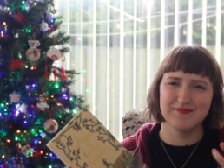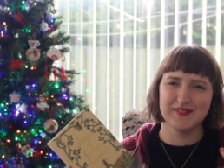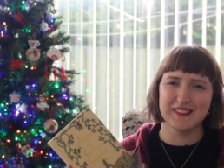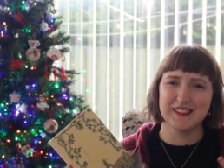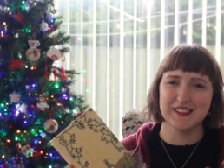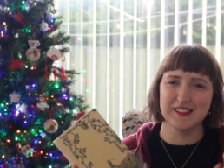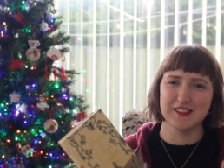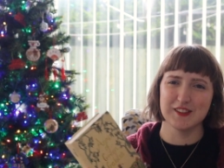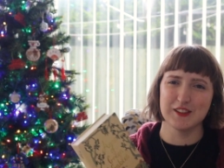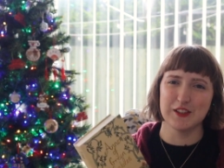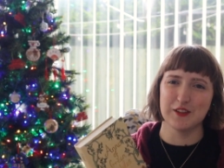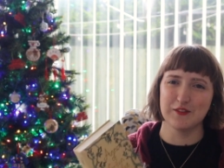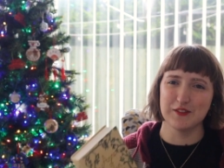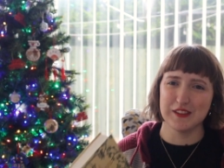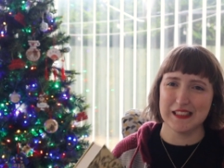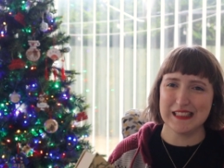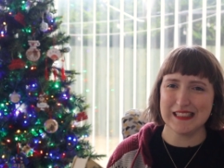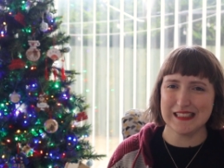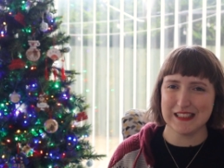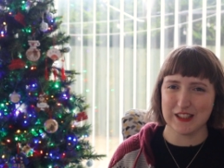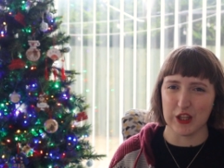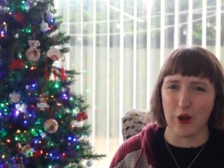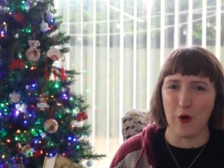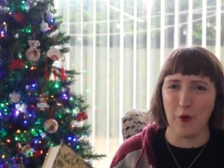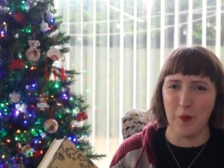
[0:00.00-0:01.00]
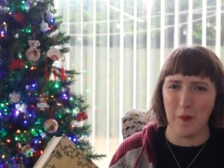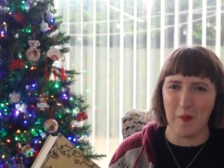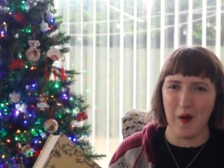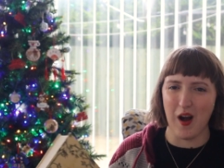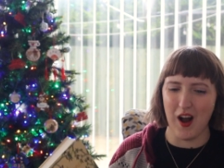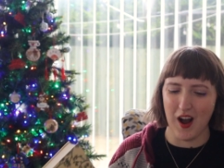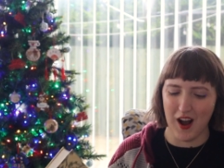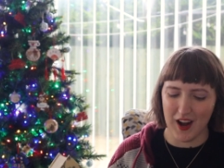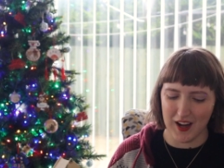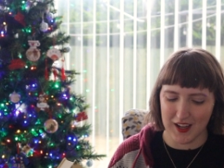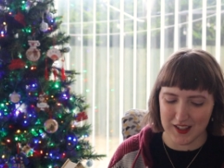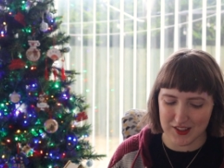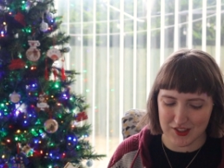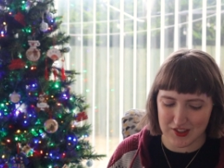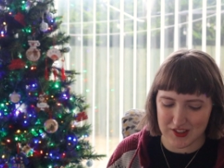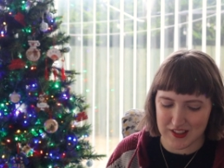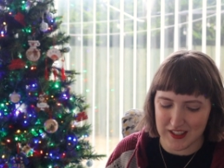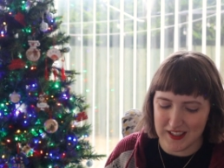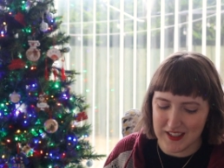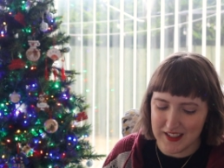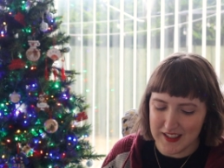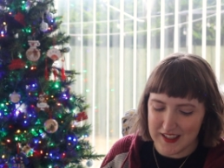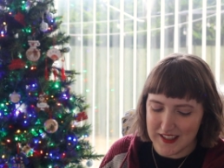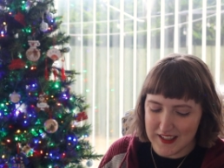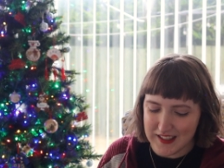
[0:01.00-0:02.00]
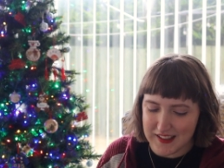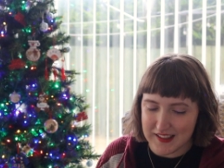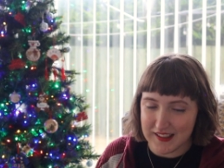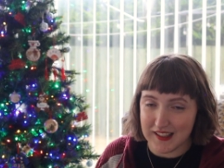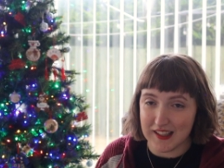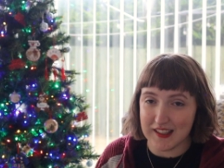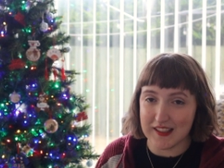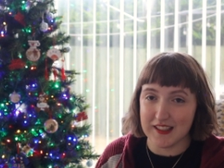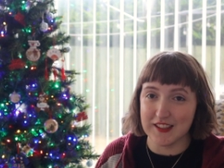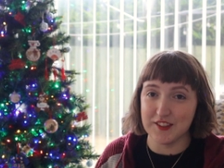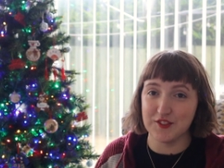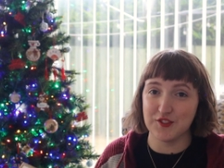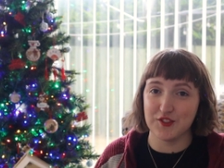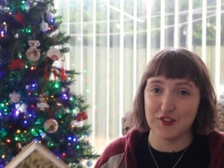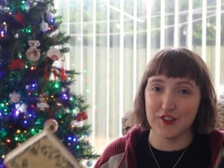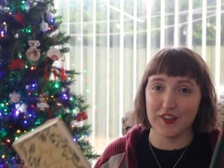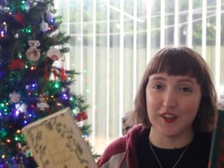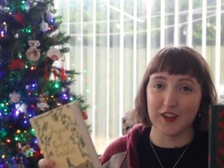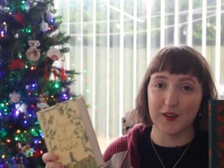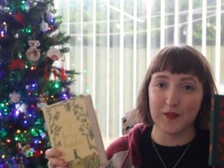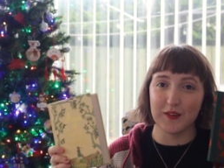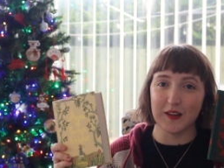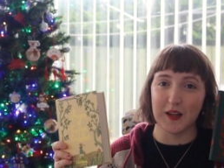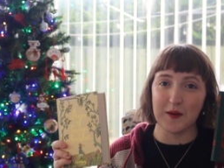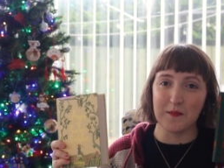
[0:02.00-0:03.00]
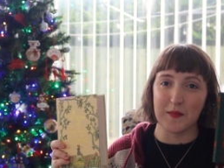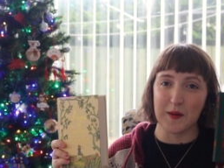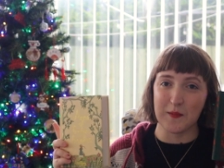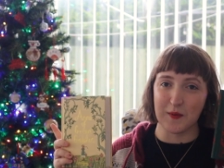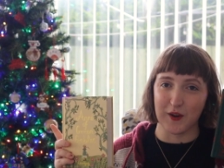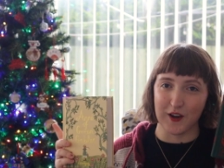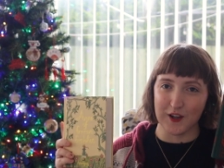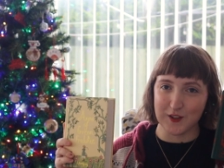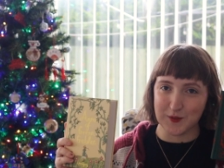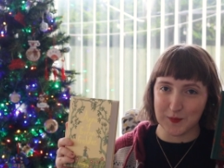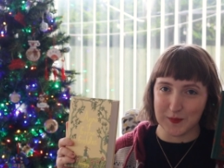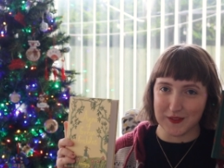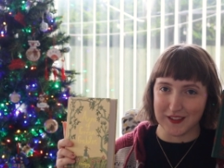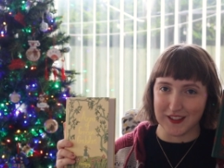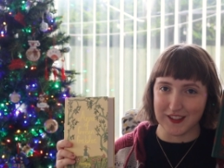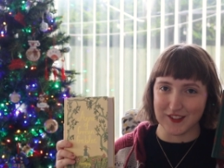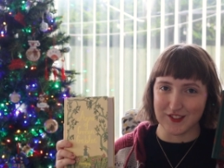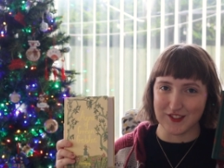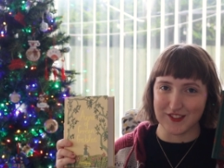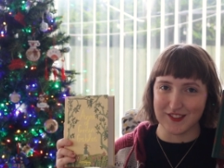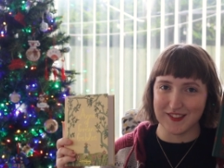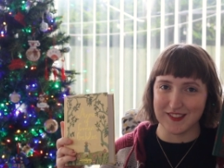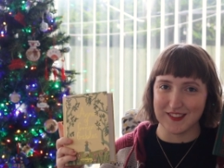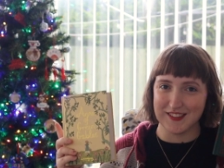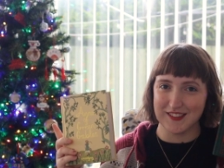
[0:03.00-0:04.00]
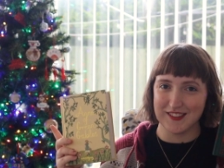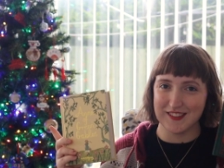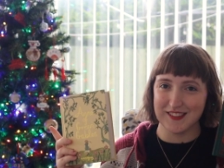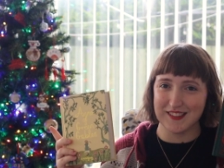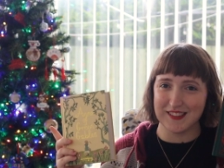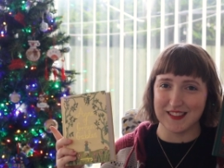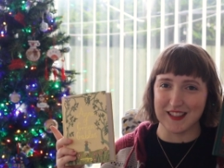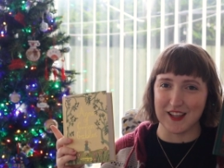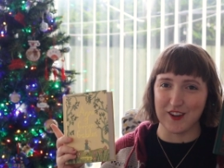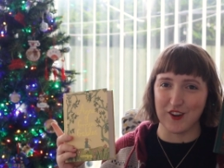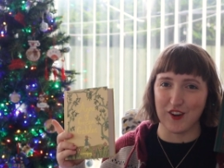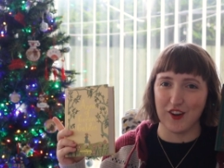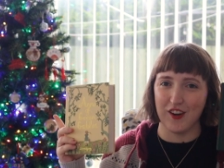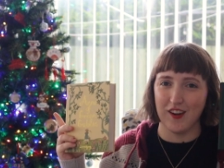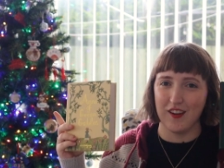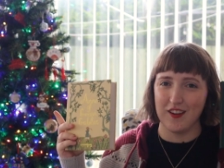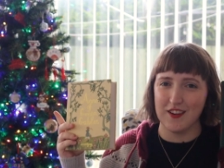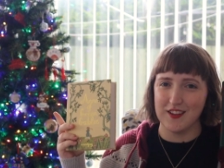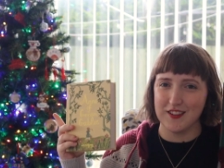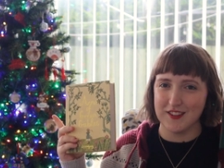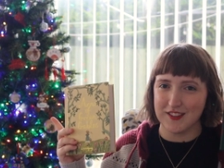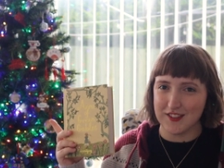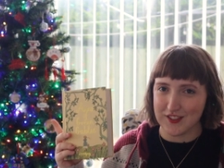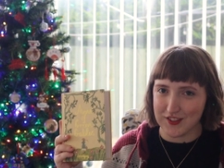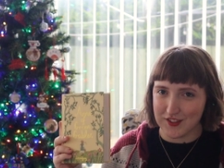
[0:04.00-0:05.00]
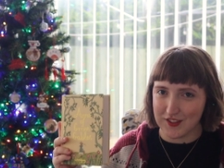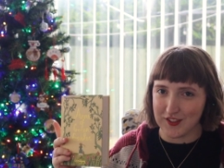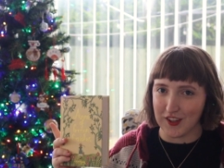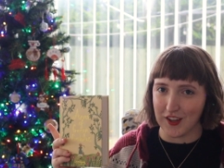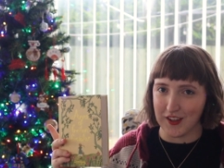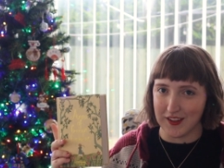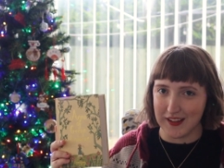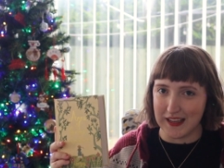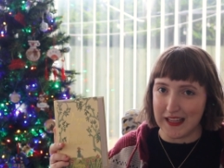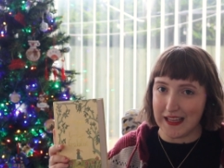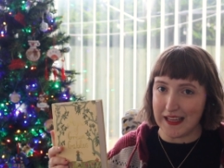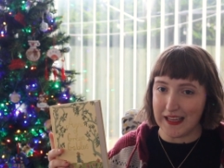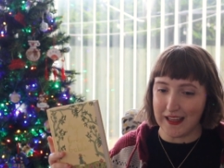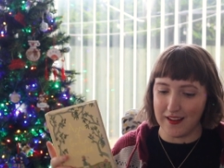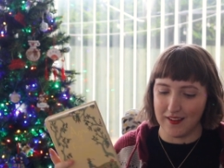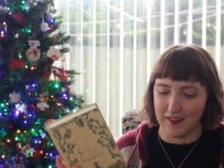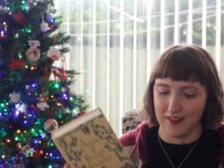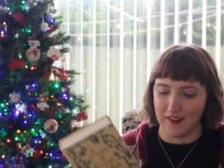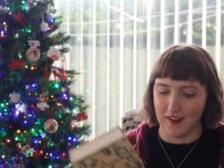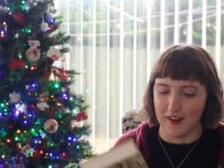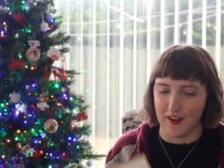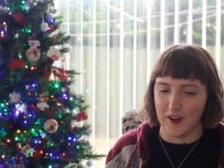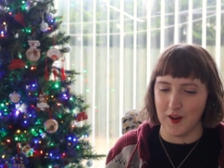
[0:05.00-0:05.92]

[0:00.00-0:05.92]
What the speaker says: I love it so much! Like, these two are going to be like my prized possessions because they are stunning.